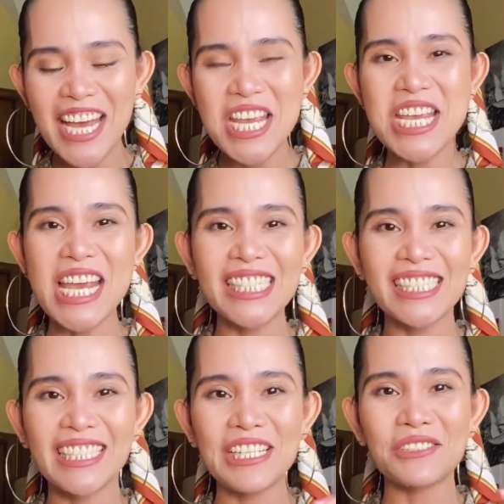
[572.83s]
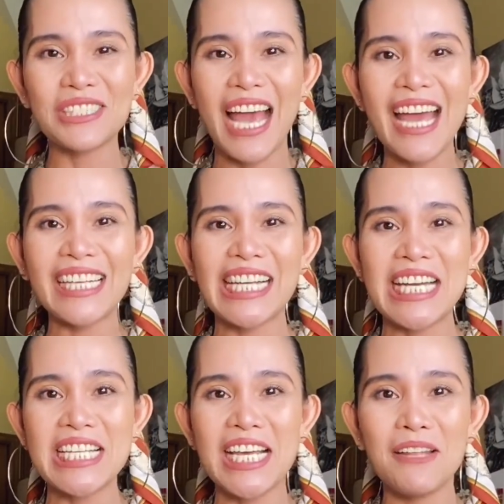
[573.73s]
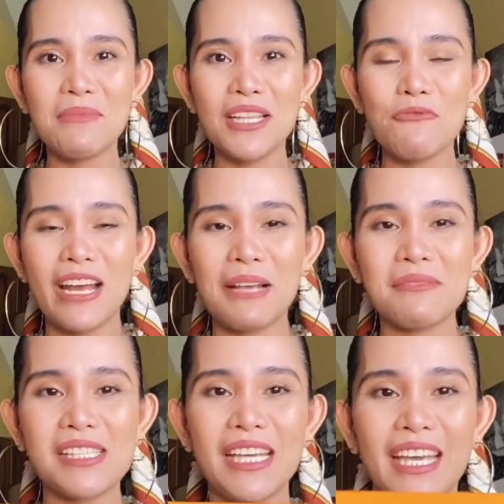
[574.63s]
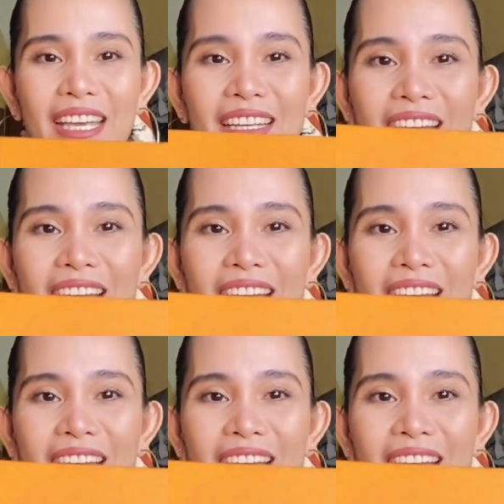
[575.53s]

yesterday because I cannot believe what I'm seeing.